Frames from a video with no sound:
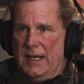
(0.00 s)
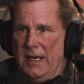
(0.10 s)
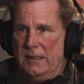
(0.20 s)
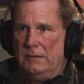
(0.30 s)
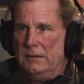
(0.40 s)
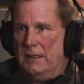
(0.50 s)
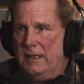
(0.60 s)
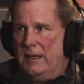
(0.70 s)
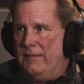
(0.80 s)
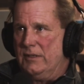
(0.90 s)
that.
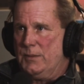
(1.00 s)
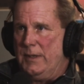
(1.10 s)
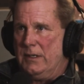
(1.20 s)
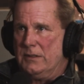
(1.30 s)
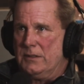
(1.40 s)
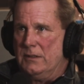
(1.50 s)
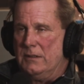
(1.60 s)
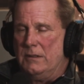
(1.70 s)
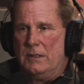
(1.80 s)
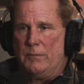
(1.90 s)
I've experienced it
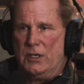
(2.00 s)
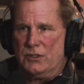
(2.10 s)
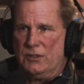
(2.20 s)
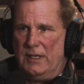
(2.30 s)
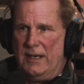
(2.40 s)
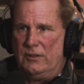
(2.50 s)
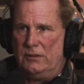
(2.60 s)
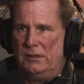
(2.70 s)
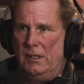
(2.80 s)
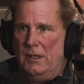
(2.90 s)
on a personal
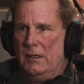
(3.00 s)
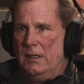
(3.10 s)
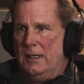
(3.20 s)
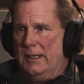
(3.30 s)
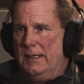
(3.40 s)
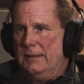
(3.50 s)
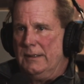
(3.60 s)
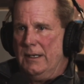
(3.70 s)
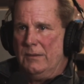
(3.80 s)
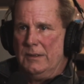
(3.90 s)
level,
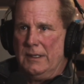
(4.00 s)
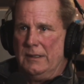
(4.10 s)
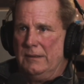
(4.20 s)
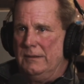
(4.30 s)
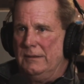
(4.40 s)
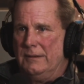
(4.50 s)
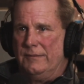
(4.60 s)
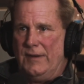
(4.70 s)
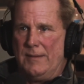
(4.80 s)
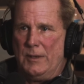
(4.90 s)
within
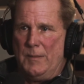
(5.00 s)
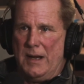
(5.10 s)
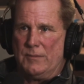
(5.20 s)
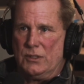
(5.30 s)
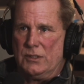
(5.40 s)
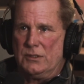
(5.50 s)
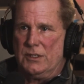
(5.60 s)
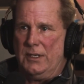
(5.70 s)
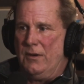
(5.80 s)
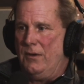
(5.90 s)
family
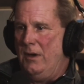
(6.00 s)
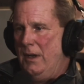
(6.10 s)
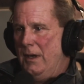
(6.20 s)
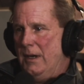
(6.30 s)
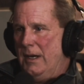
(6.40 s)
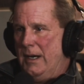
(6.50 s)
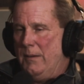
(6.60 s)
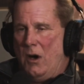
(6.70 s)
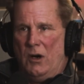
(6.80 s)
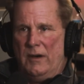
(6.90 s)
members,
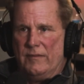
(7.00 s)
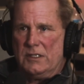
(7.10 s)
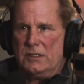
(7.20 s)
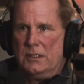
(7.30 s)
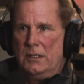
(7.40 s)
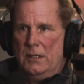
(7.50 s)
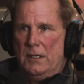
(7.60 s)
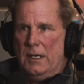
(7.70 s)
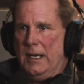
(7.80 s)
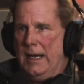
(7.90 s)
all of us.
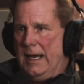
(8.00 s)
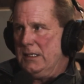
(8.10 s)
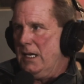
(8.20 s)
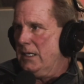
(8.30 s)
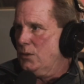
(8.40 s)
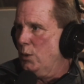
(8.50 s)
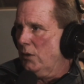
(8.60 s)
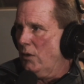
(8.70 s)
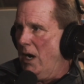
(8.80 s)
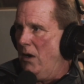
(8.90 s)
As we
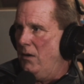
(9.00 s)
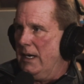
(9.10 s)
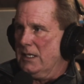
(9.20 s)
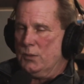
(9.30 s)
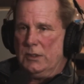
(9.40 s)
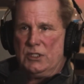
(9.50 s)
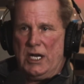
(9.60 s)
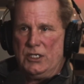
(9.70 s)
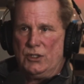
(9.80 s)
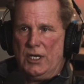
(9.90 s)
grow and as we
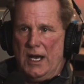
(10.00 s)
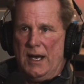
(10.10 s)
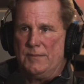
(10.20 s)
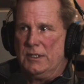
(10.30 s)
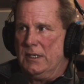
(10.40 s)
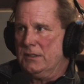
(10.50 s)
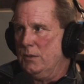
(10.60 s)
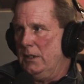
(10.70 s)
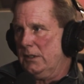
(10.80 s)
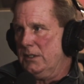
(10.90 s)
change jobs and as
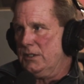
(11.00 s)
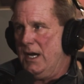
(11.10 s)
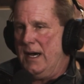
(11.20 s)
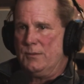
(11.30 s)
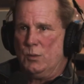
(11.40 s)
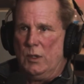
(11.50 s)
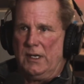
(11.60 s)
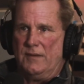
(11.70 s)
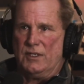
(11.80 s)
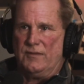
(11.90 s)
we look at jobs, what
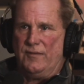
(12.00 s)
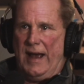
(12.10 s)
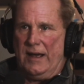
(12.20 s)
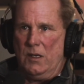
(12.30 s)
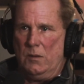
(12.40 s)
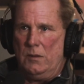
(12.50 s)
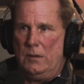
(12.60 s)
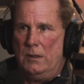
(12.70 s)
gives us value,